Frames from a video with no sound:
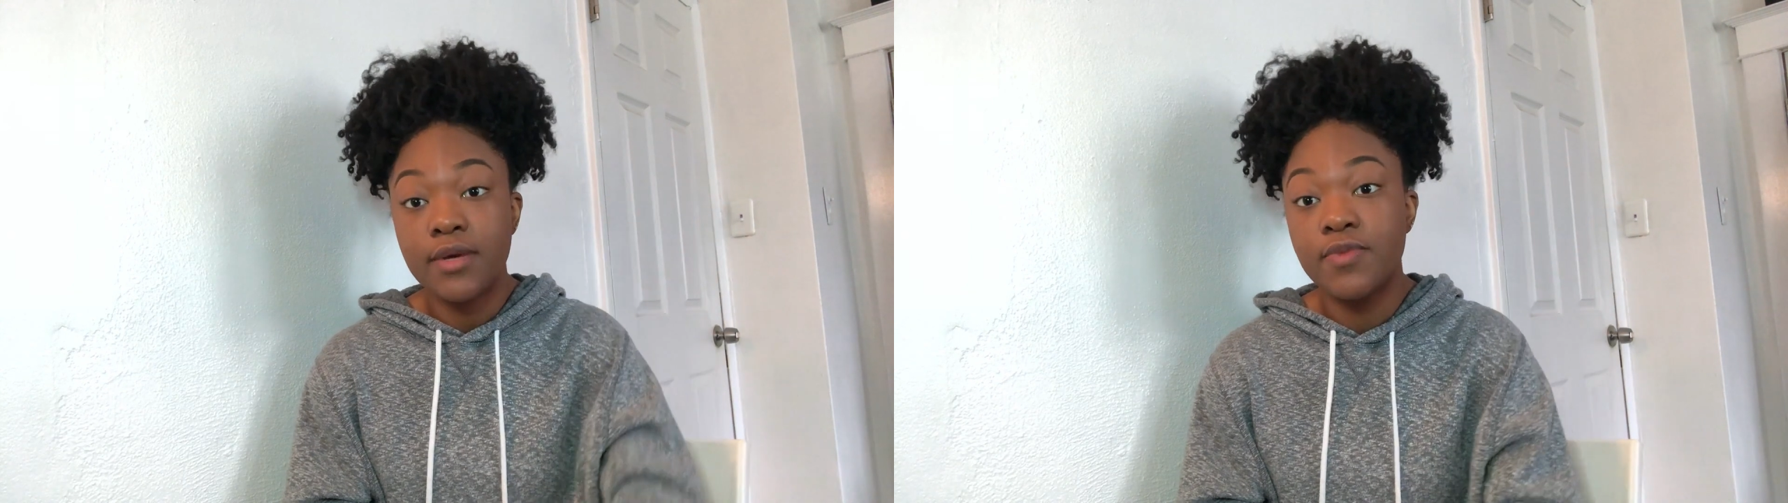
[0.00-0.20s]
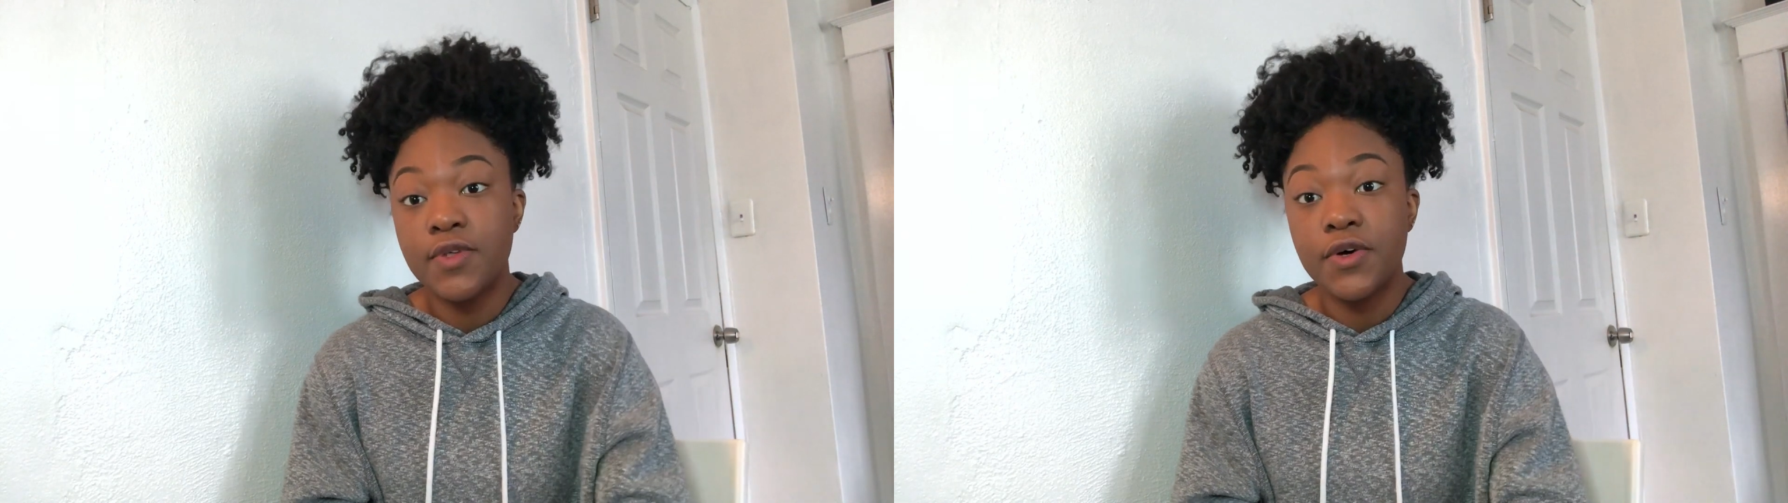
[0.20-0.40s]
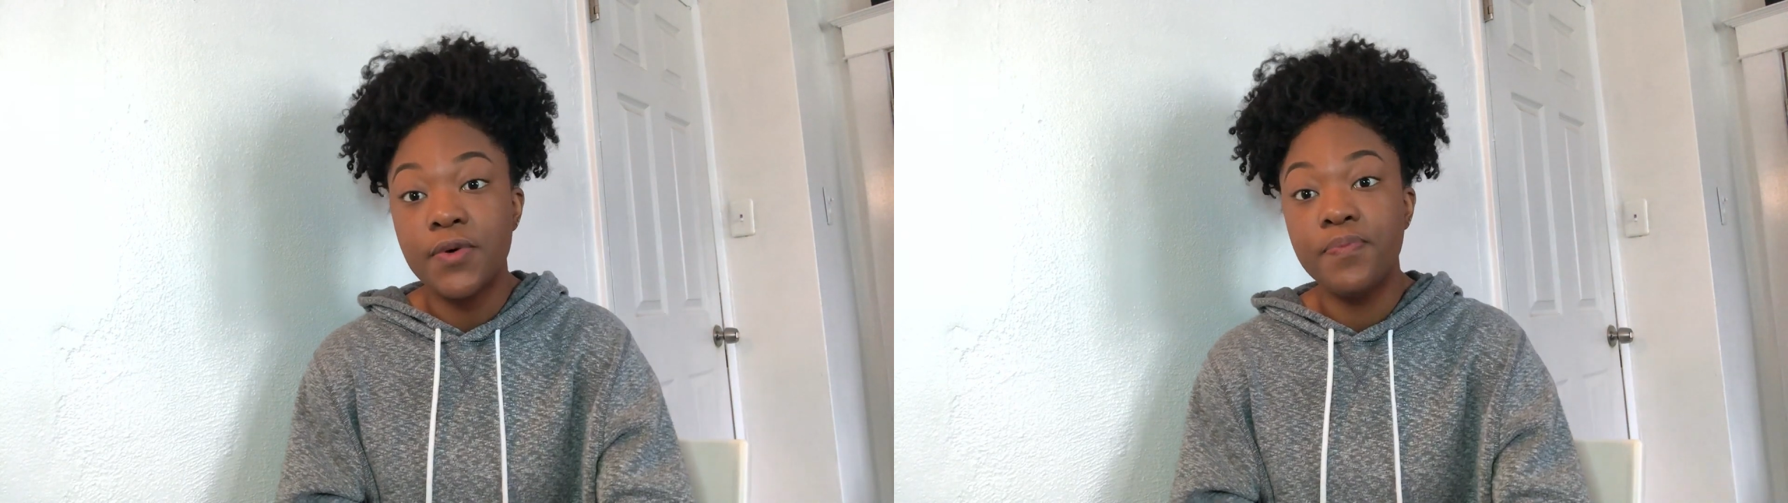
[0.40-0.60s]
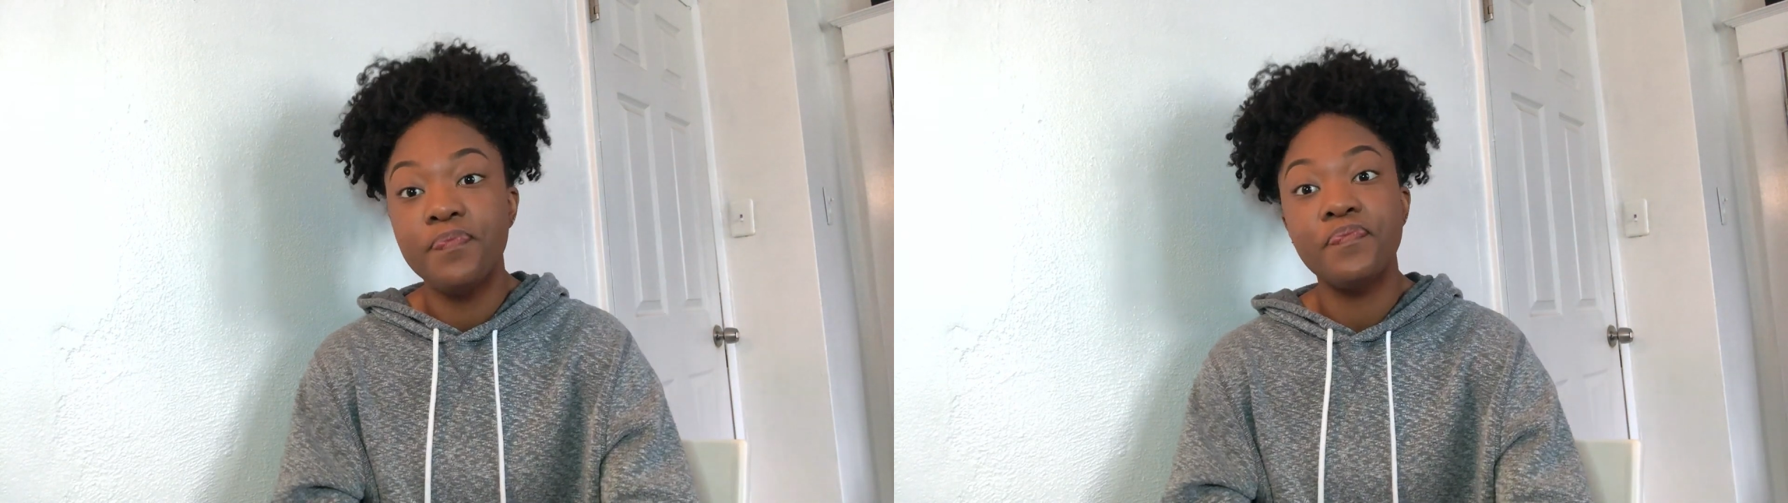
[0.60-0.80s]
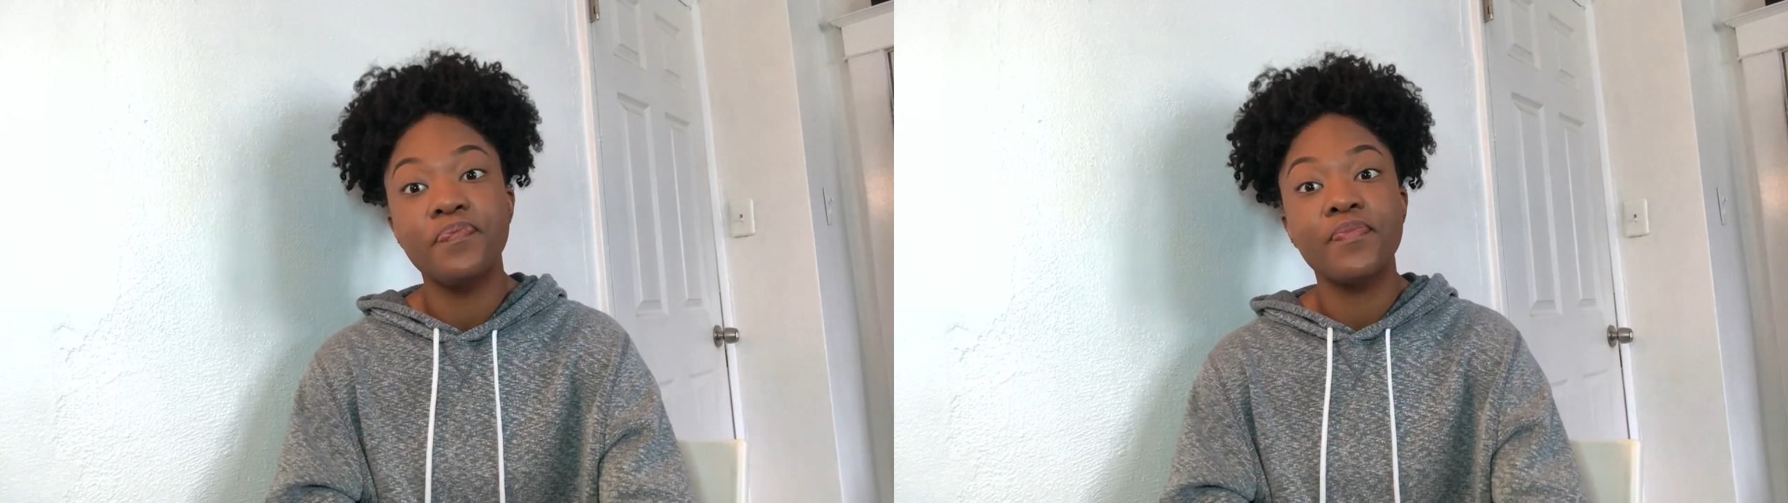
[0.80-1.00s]
So
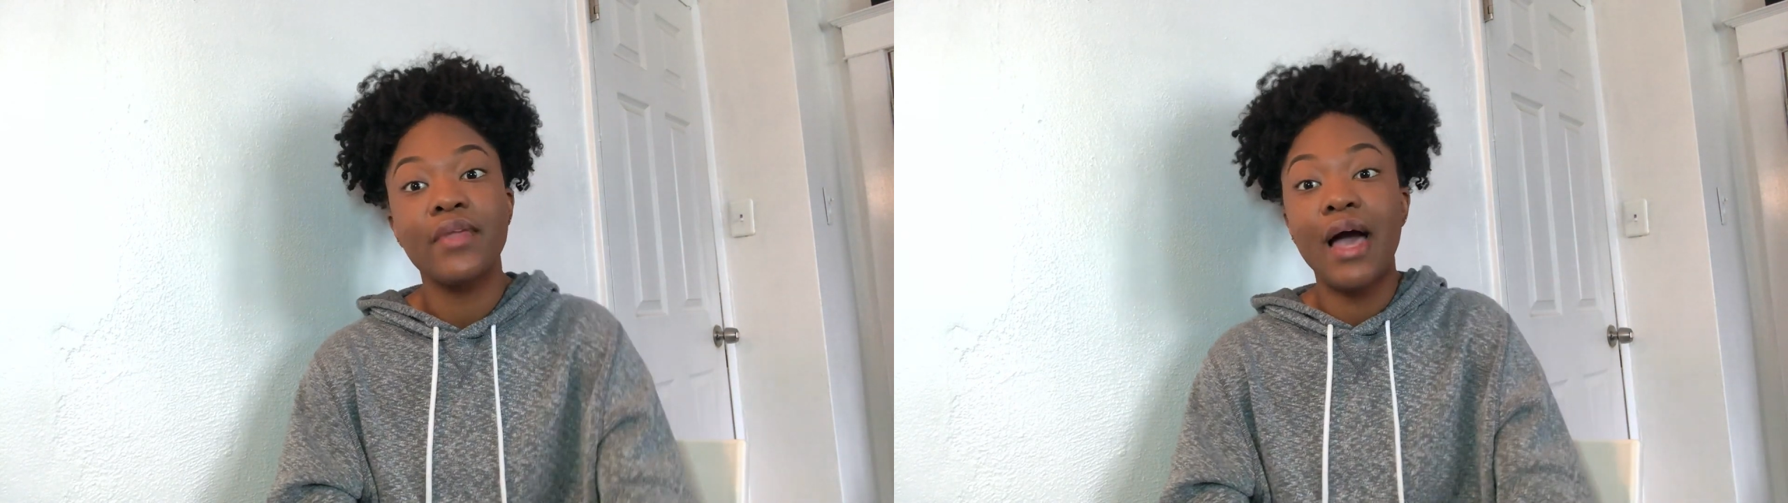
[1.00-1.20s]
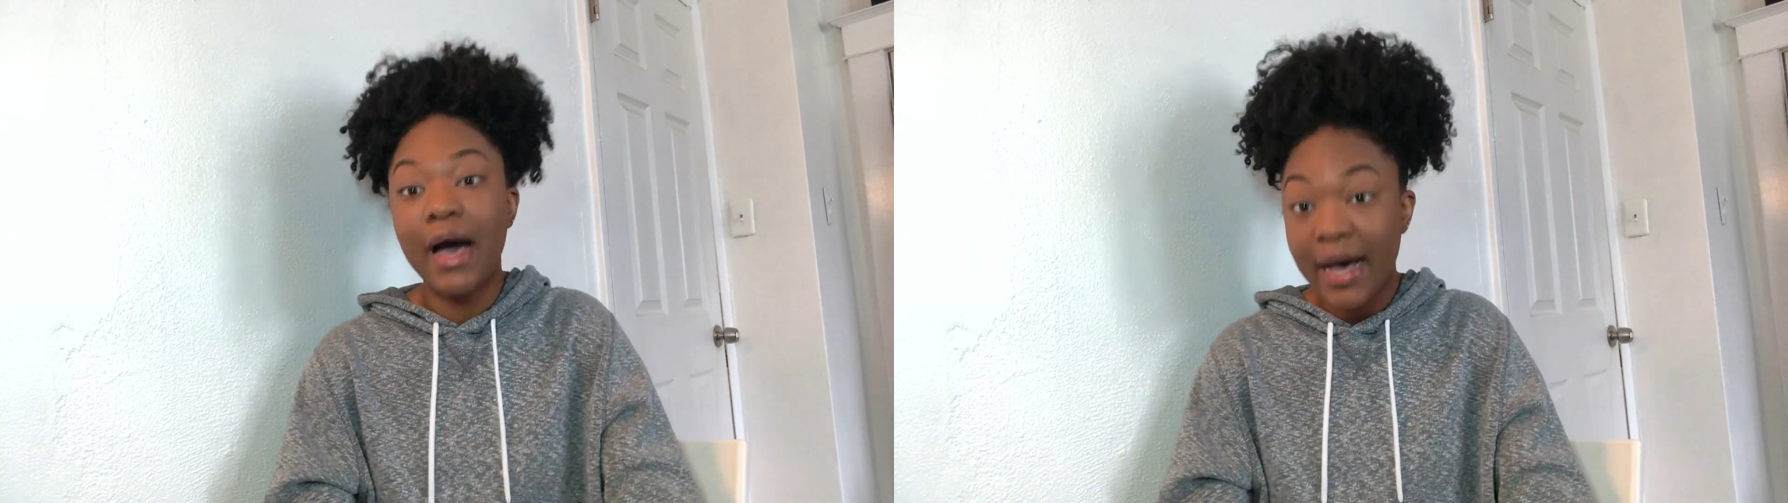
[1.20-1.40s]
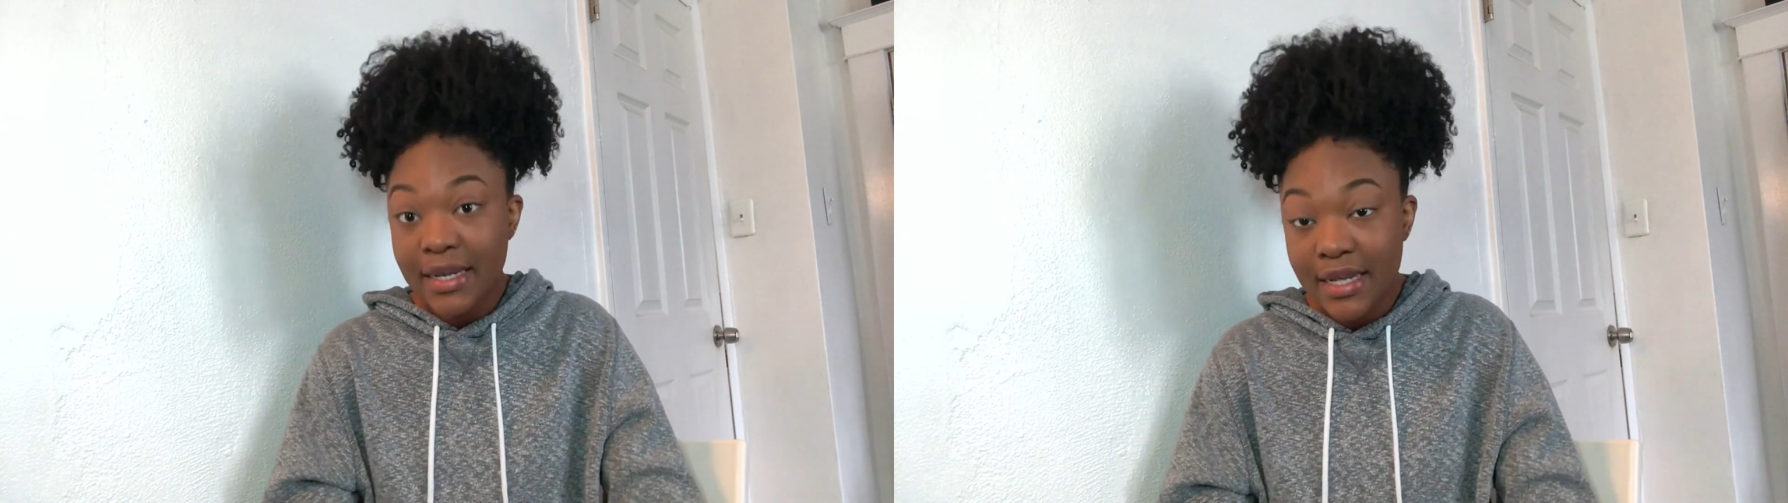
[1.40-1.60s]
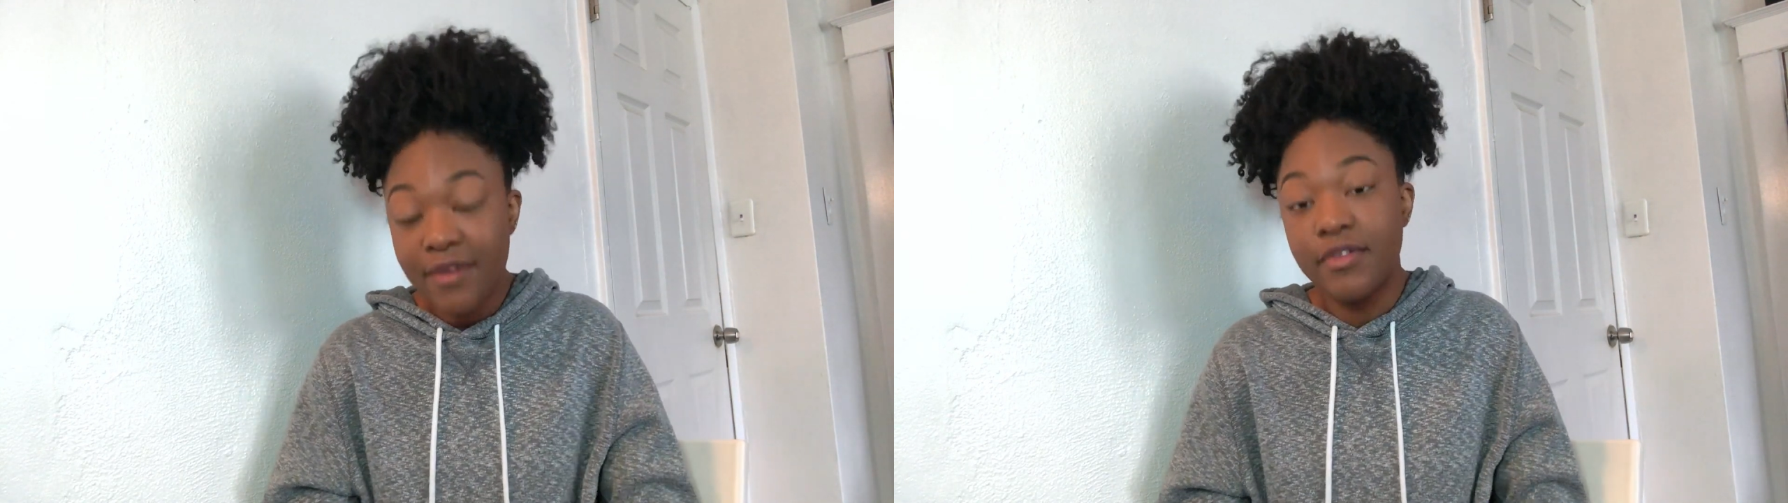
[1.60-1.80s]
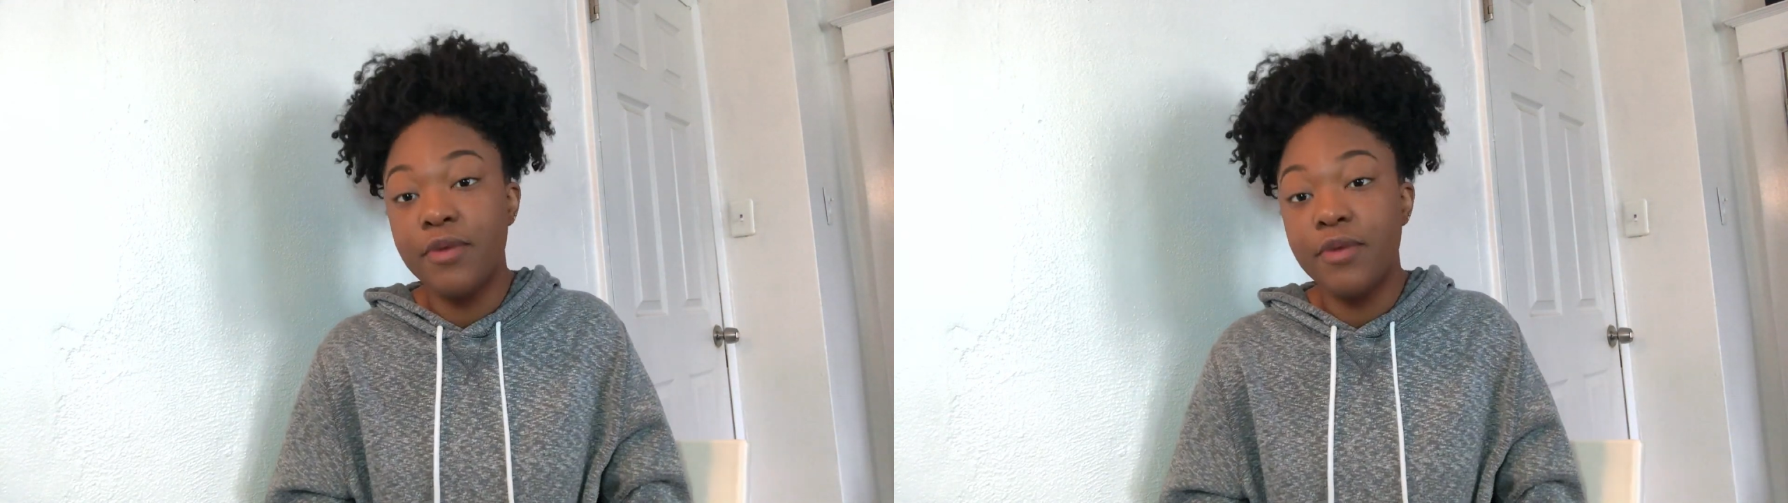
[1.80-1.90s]
I definitely